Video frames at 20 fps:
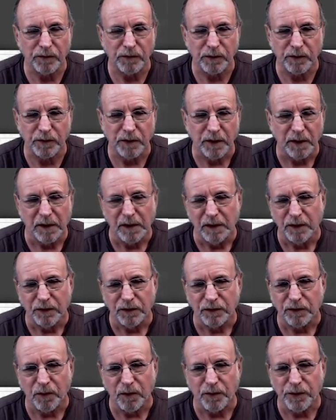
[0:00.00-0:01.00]
With,
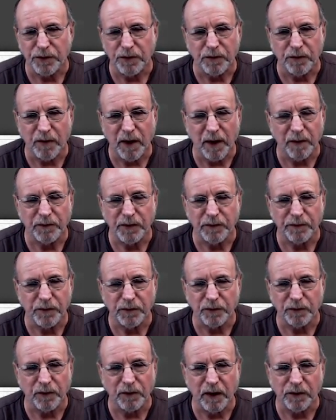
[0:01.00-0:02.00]
so when you grab the
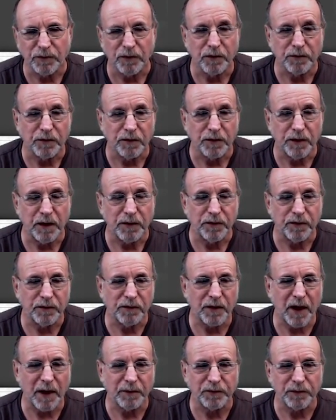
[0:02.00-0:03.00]
fuselage underneath, there's
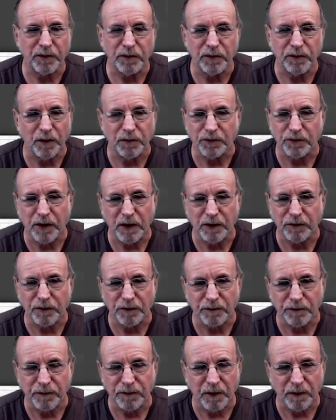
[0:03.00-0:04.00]
absolutely no chance
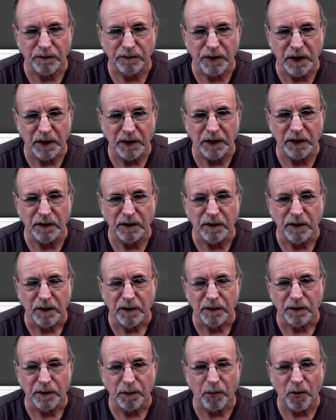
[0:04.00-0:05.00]
of, of hitting
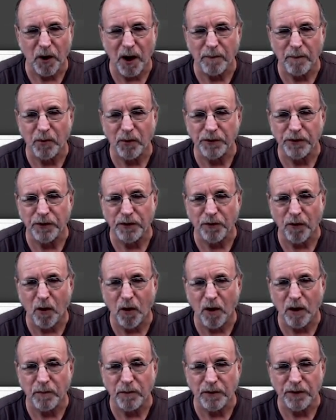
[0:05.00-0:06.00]
the prop on your
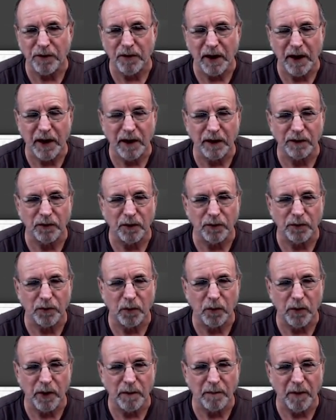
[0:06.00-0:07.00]
arm or your hand on the
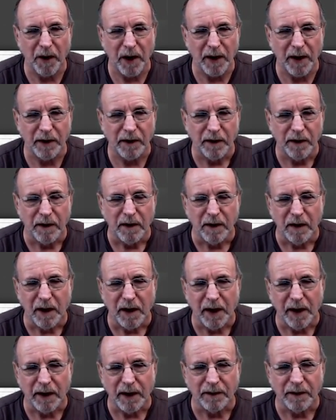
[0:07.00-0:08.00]
way by.
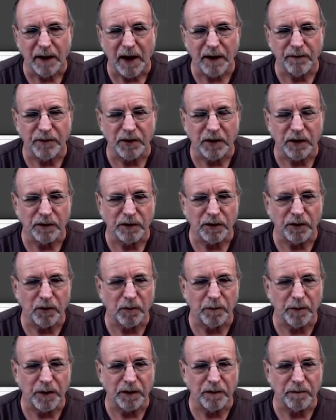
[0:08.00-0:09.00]
And having a little
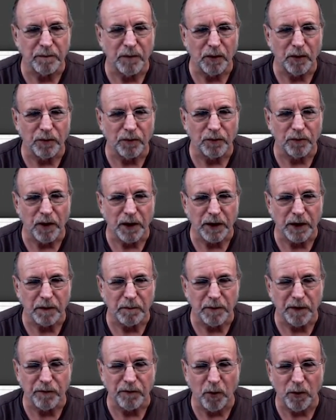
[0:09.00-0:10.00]
bit of motor running
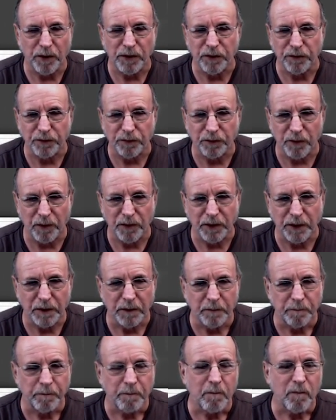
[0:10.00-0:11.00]
before you throw it
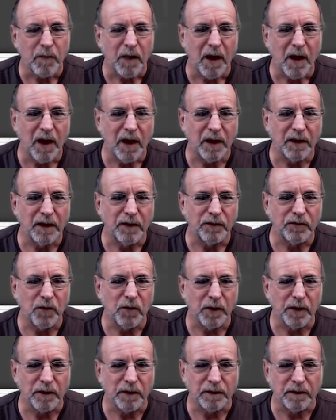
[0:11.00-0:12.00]
uh, is
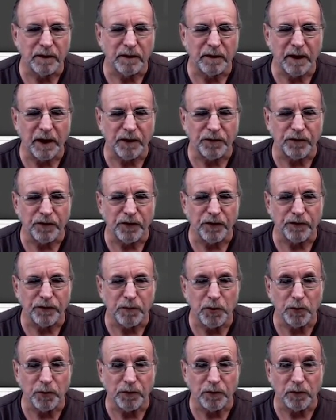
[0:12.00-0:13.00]
going to get you a
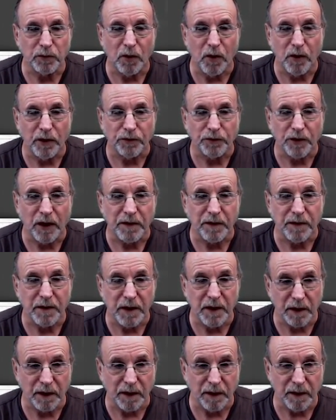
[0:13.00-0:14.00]
smoother launch, I
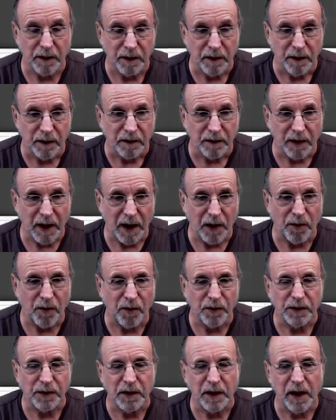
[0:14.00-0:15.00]
think. Now,
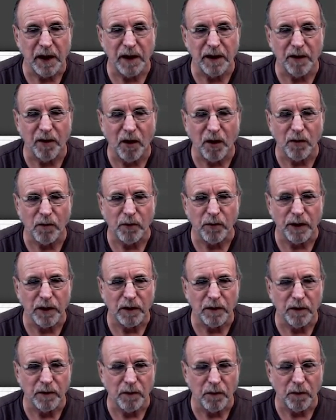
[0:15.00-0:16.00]
on the AR
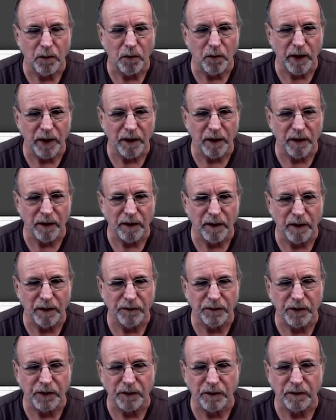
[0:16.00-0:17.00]
wing, where
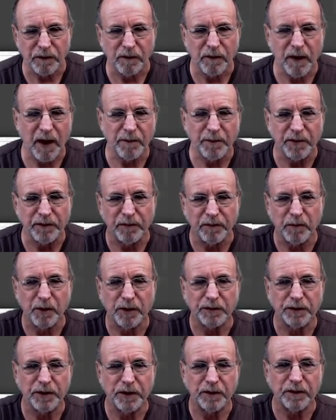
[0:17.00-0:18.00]
if you grab it from
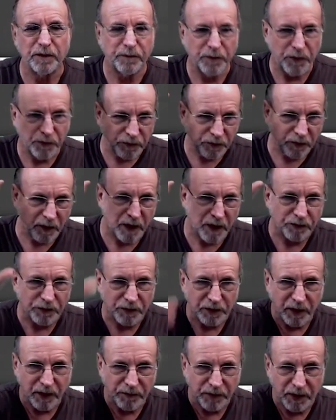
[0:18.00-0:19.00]
underneath the fuselage
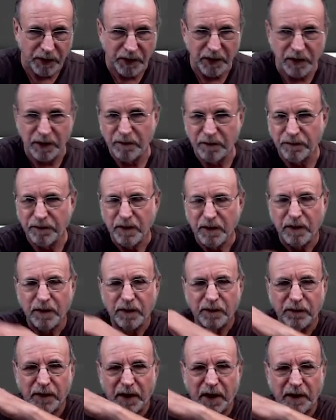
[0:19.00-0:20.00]
and give it a heave,
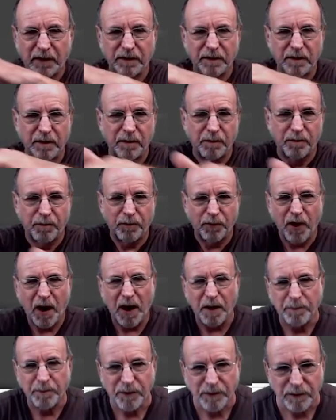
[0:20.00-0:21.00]
that
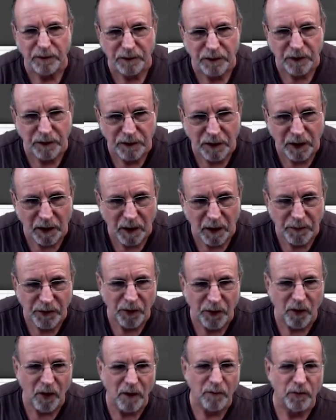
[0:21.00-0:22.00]
prop can cut up
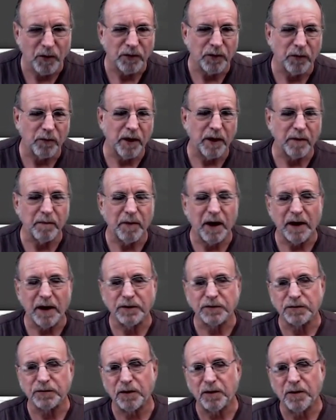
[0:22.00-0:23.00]
your arm on the way by.
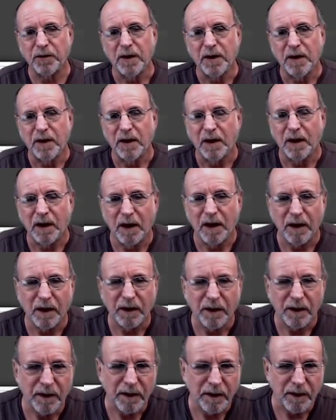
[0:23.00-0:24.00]
So
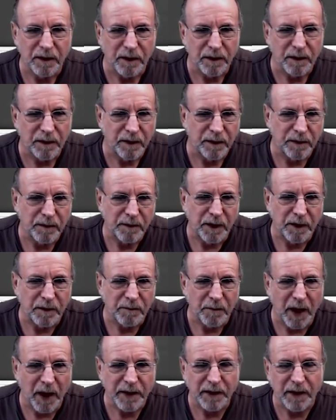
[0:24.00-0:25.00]
uh, in, in
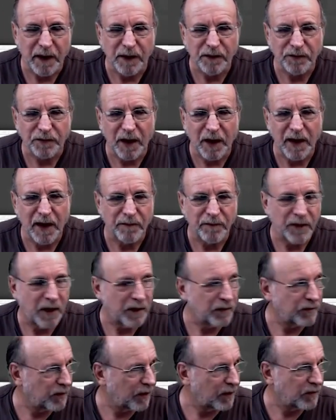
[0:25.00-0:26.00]
my case, I have
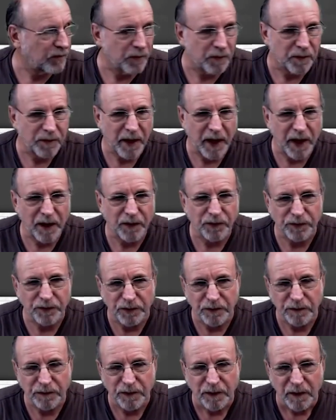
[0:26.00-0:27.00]
that set to
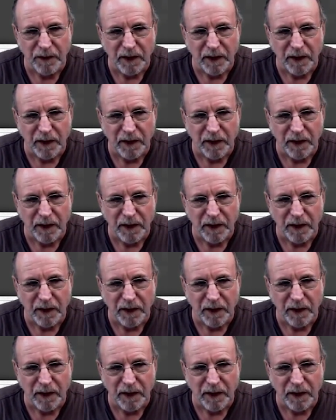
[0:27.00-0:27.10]
1,000.